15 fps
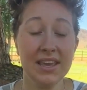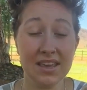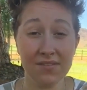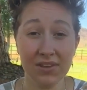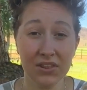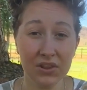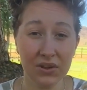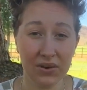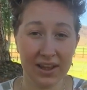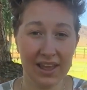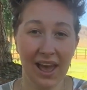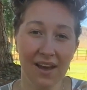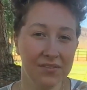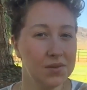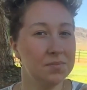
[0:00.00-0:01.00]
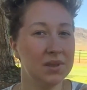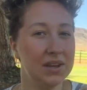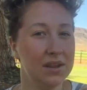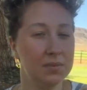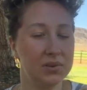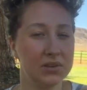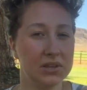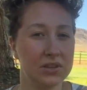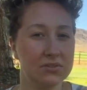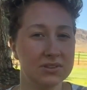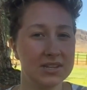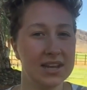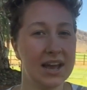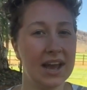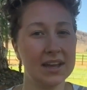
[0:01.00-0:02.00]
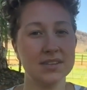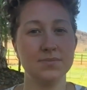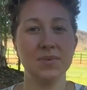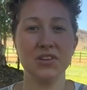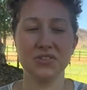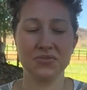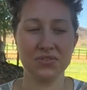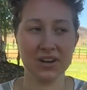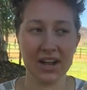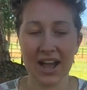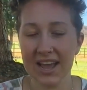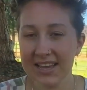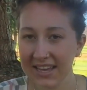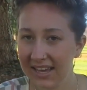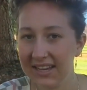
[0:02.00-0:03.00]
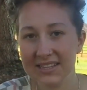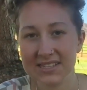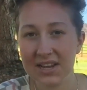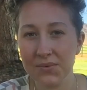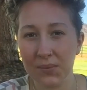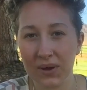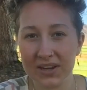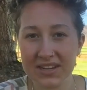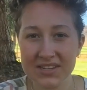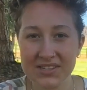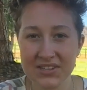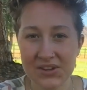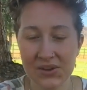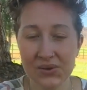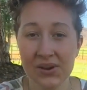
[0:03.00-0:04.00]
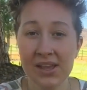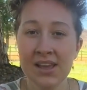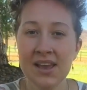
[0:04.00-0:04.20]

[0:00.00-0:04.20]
even though I haven't been able to use it as much for hiking as I wanted to.